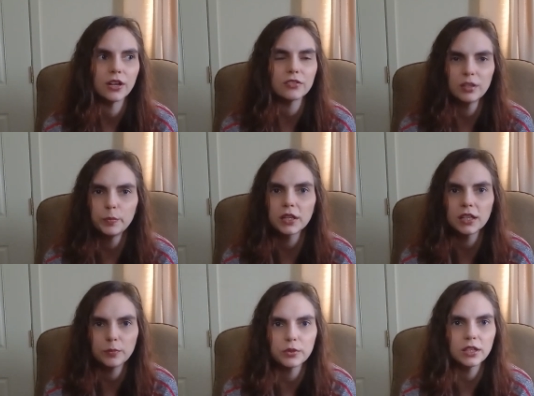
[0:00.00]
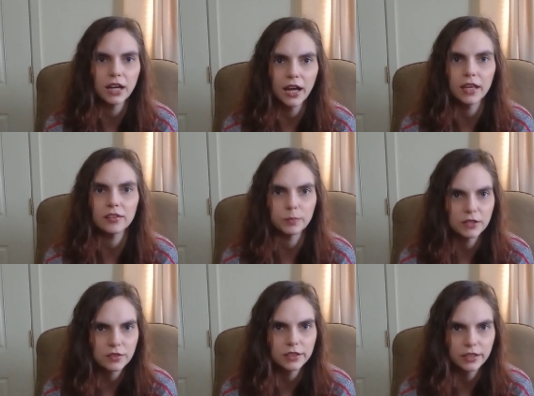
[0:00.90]
are typically pretty high,
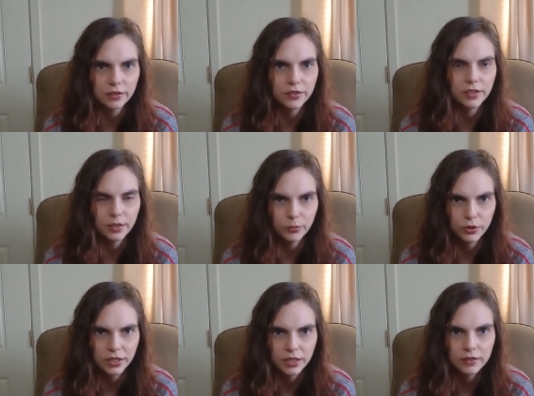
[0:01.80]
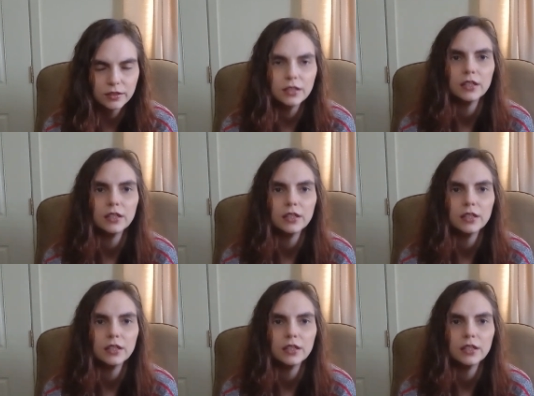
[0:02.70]
especially on a Sunday morning,